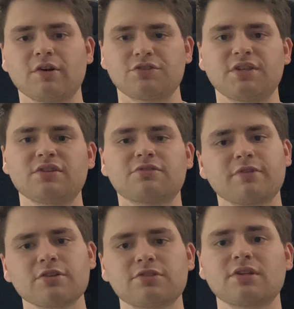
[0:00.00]
First
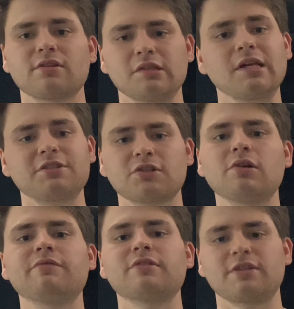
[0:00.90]
things first, let's
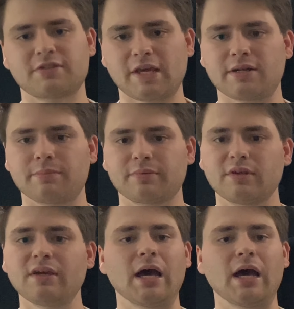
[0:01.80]
go over the setup.